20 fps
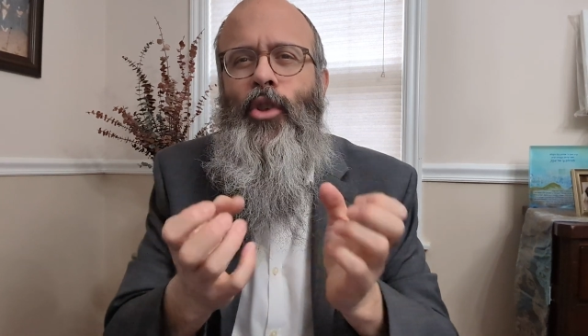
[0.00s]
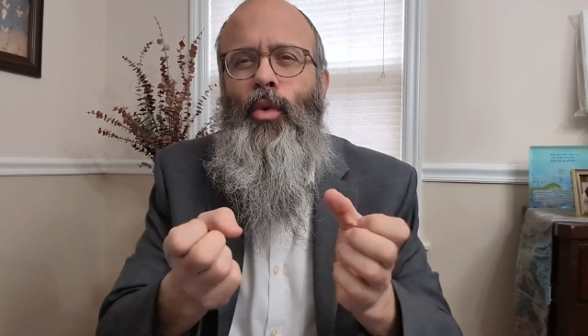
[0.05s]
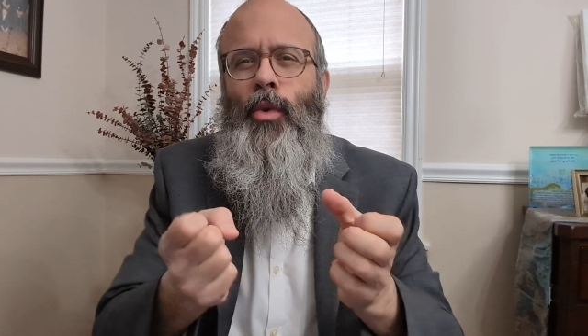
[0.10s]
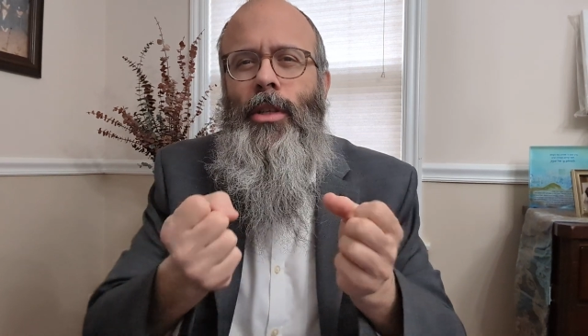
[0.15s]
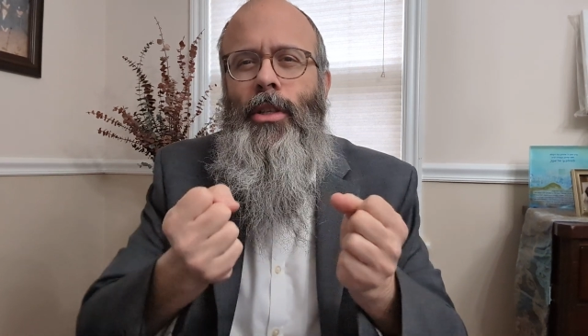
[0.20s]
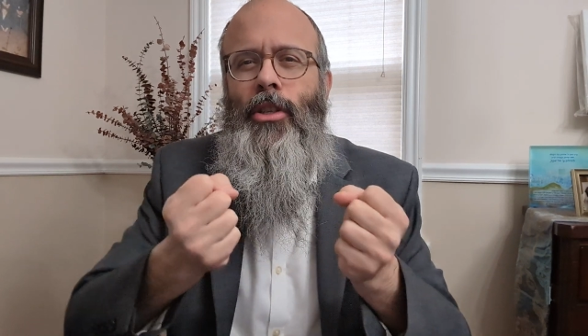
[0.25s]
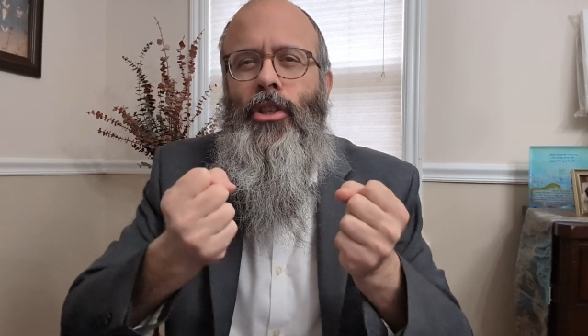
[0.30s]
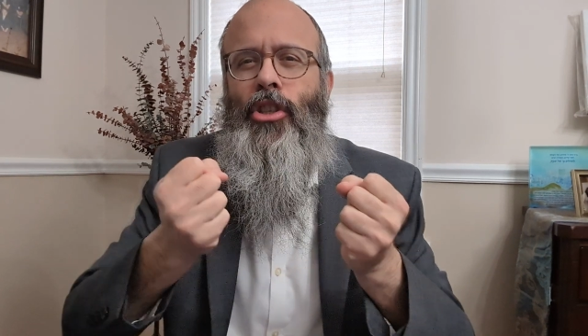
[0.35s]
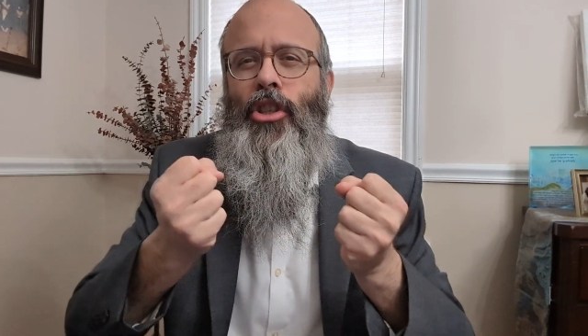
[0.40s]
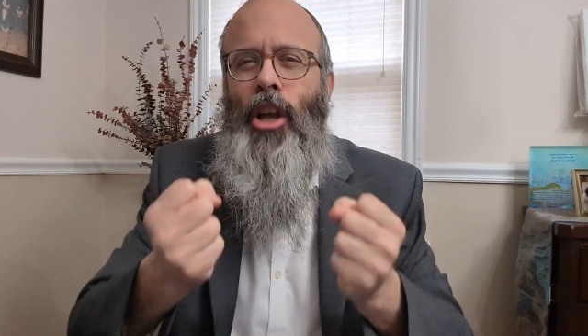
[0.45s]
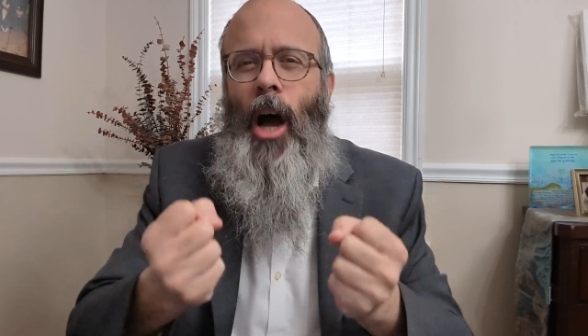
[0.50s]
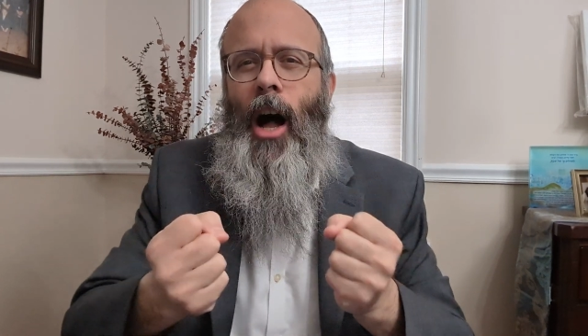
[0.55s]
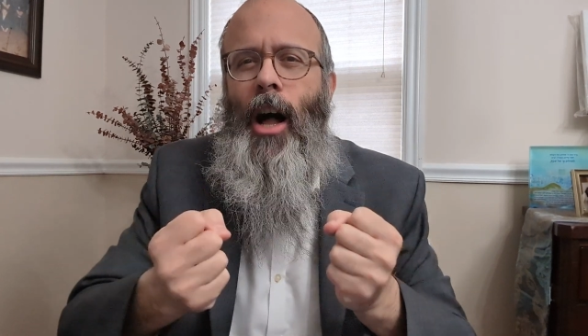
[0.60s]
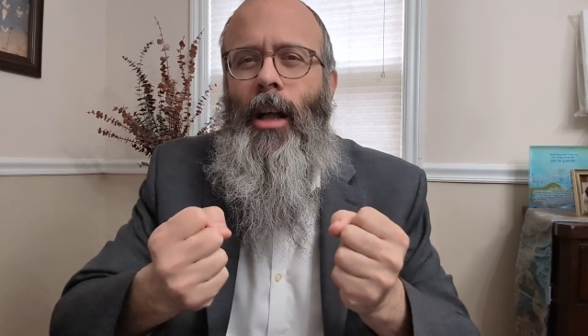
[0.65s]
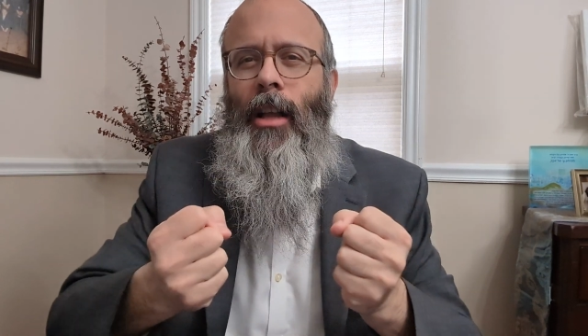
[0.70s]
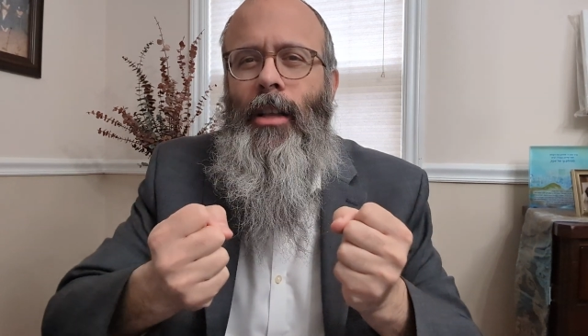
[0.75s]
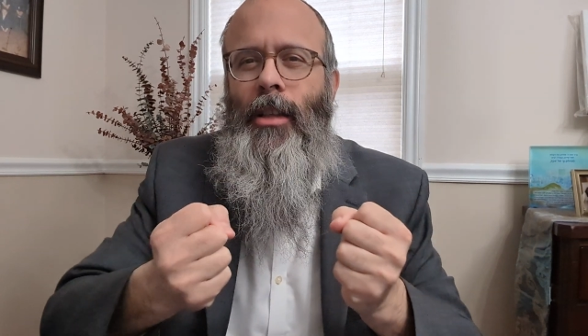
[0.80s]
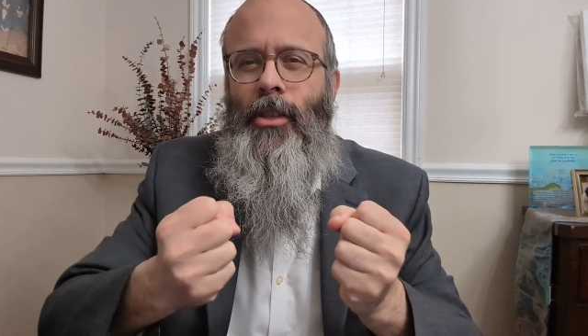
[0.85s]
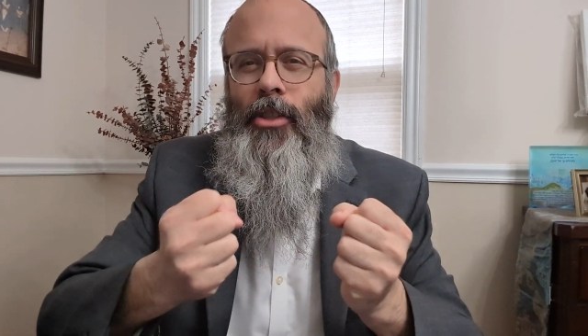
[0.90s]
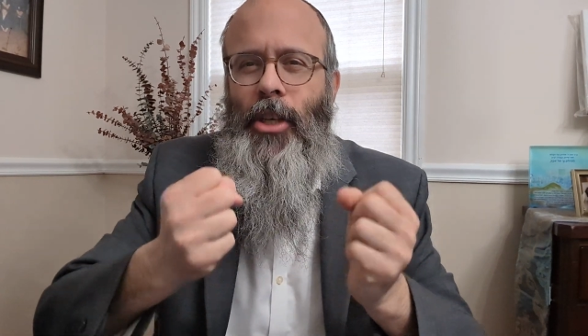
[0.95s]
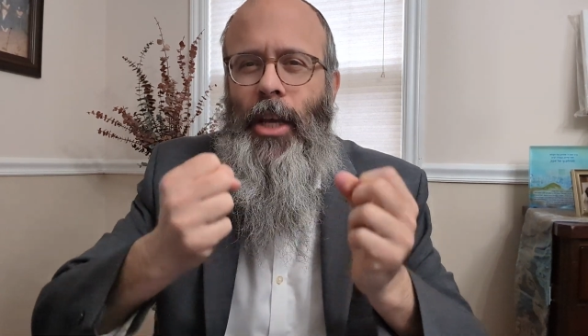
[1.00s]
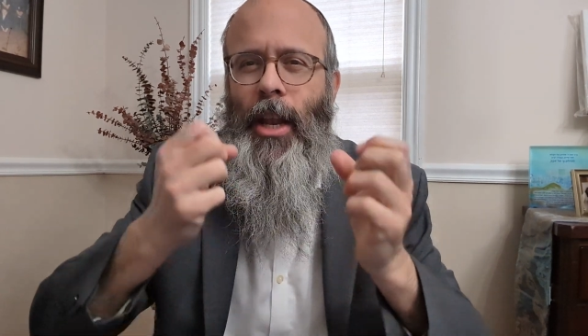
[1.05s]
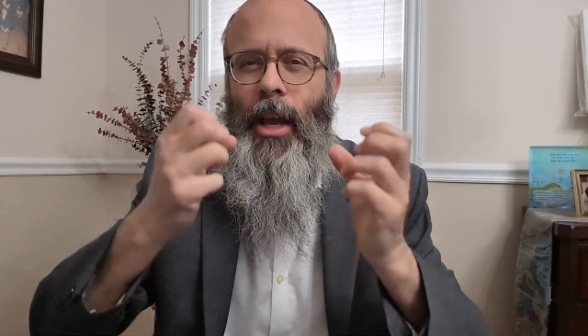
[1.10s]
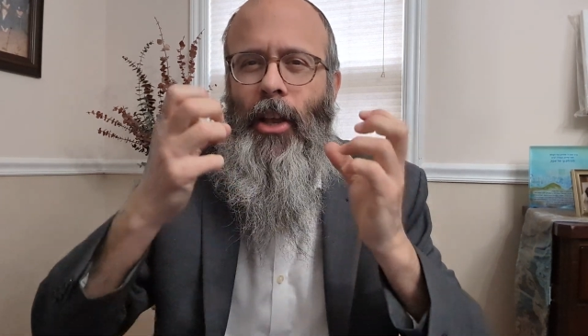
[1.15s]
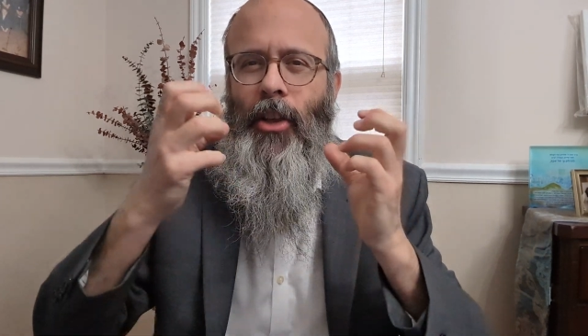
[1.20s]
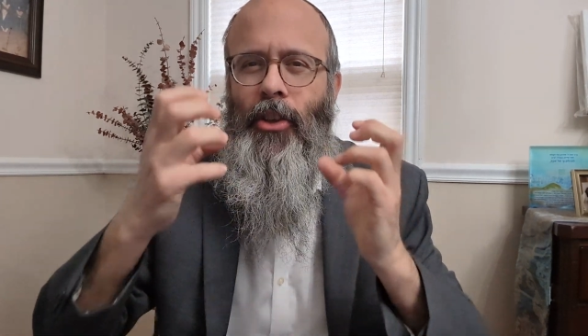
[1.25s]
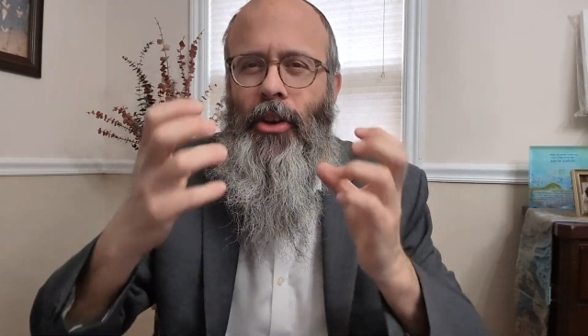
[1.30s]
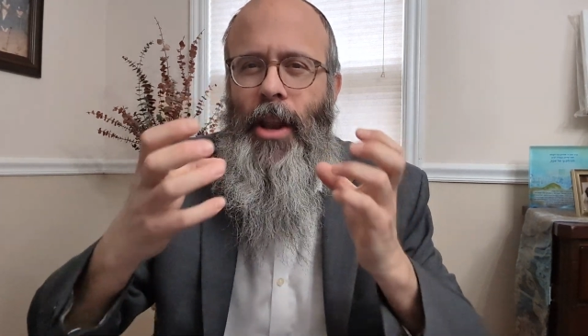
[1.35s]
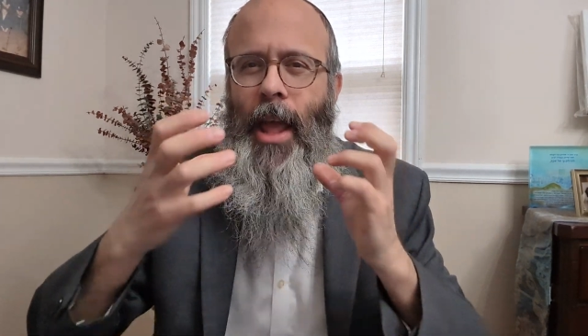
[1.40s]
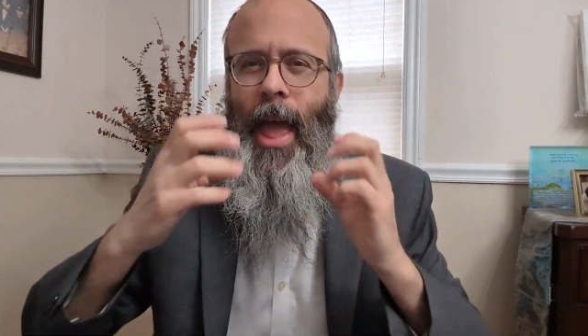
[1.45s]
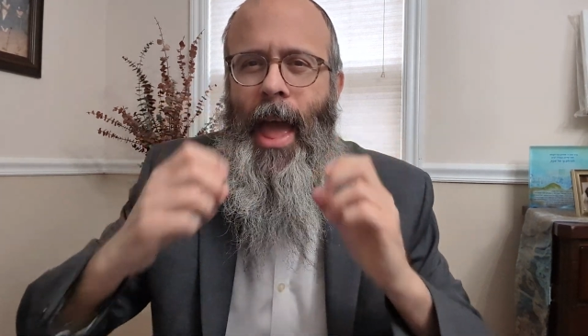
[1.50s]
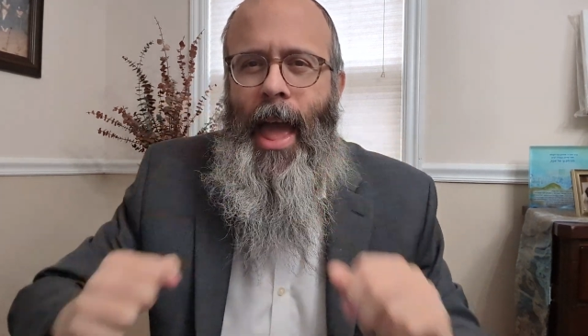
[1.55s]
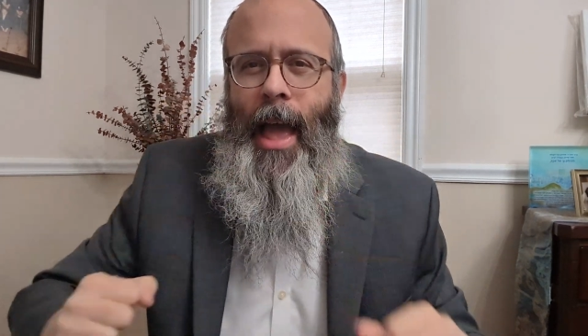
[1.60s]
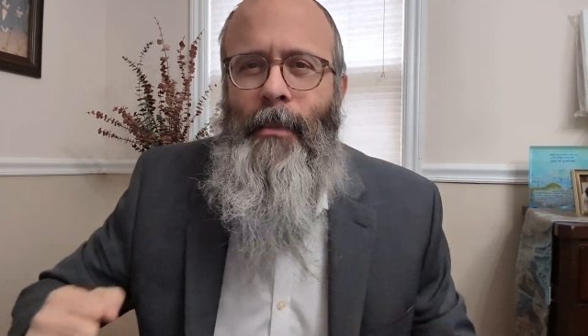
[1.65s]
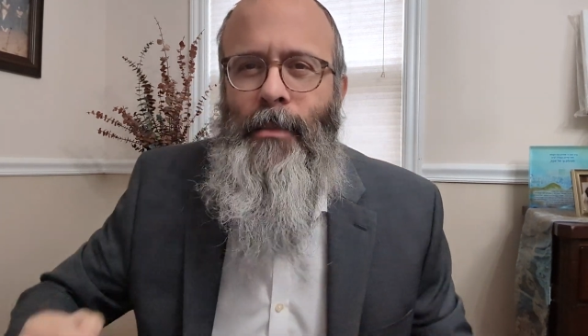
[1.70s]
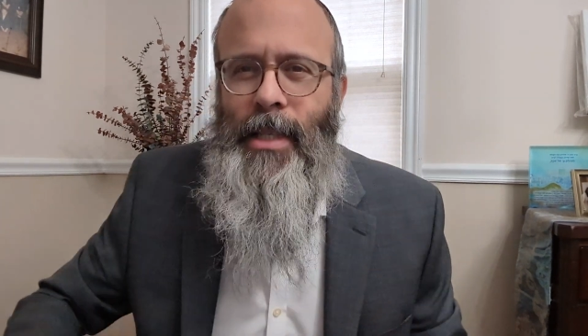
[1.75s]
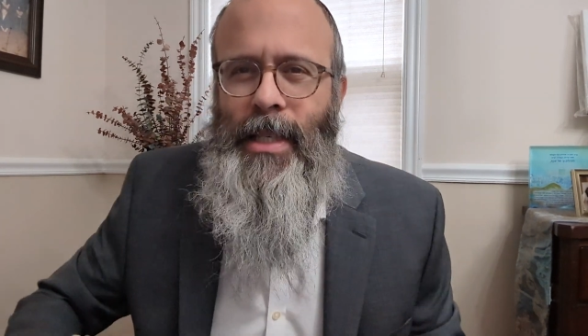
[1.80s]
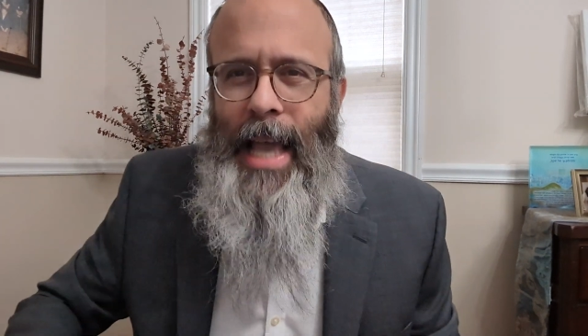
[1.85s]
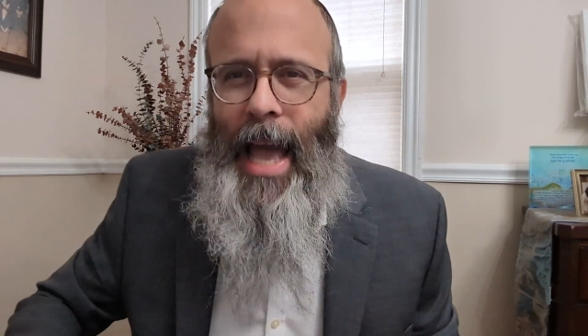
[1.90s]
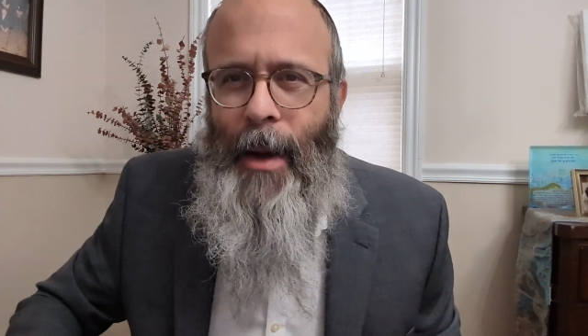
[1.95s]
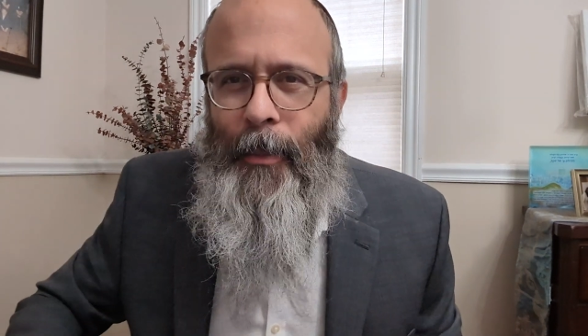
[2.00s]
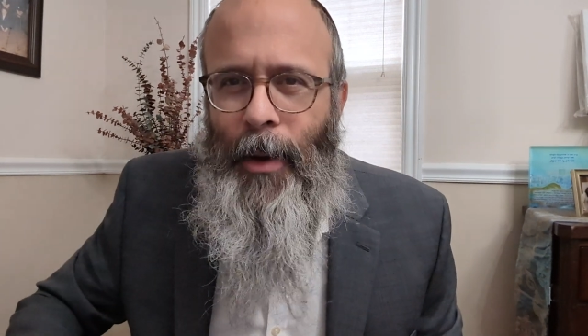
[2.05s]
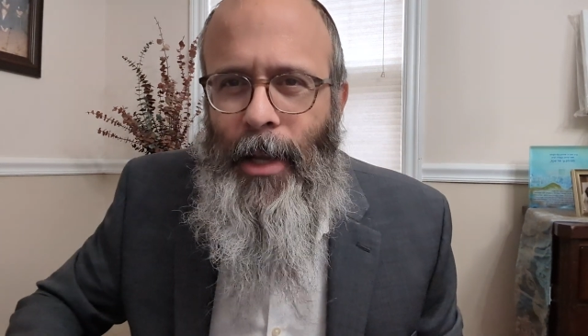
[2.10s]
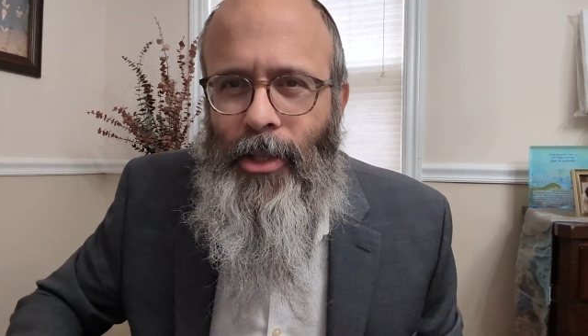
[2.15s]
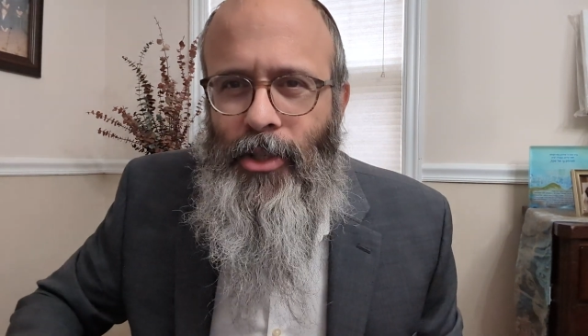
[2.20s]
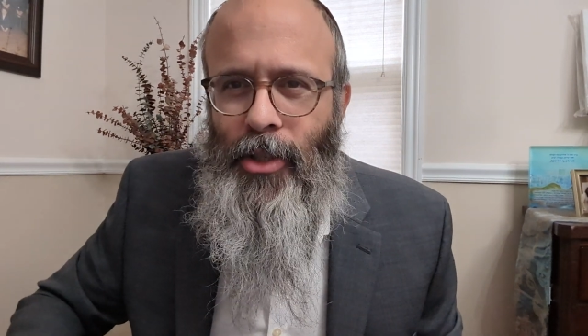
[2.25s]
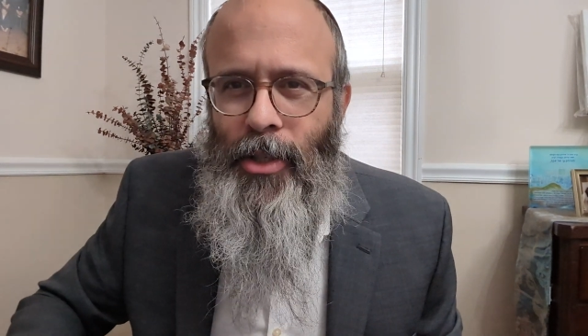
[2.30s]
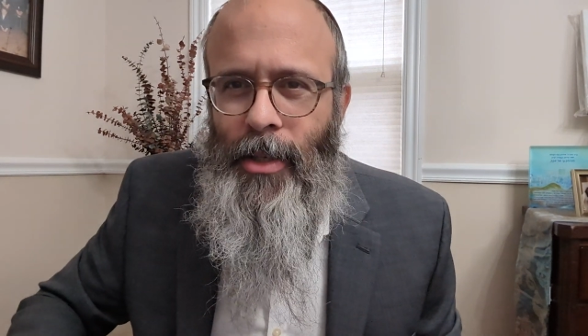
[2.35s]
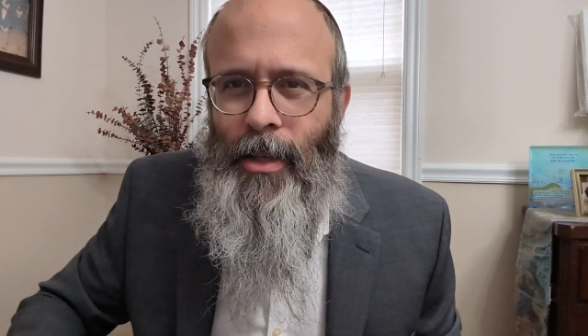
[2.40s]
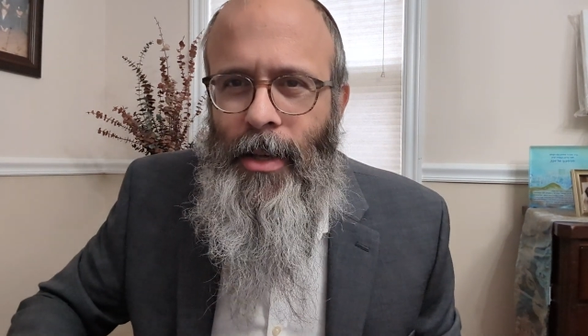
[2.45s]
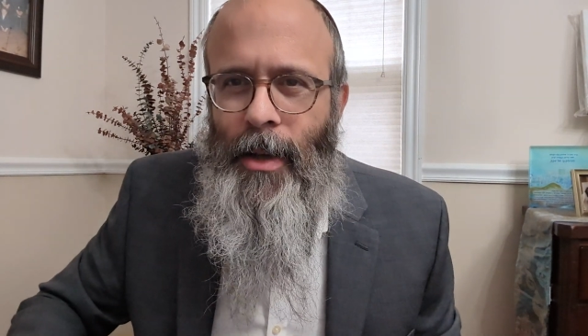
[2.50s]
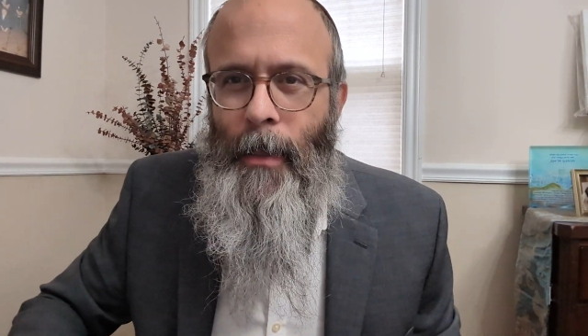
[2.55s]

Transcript: to indulge in a good ham sandwich.